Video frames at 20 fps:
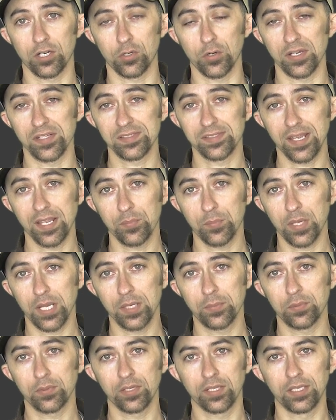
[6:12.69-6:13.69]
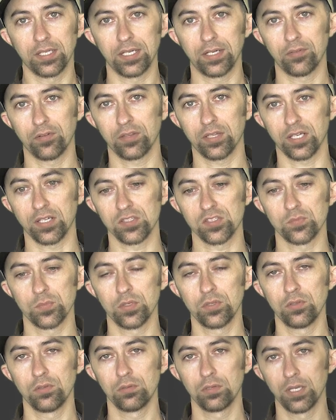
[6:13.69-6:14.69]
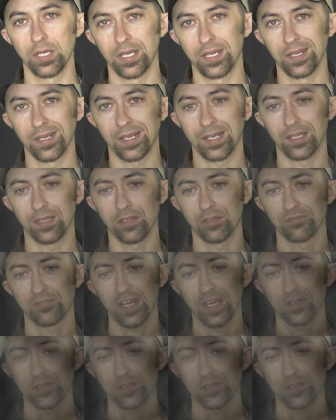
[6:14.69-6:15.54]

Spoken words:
grit sandpaper to get everything smooth. And then the final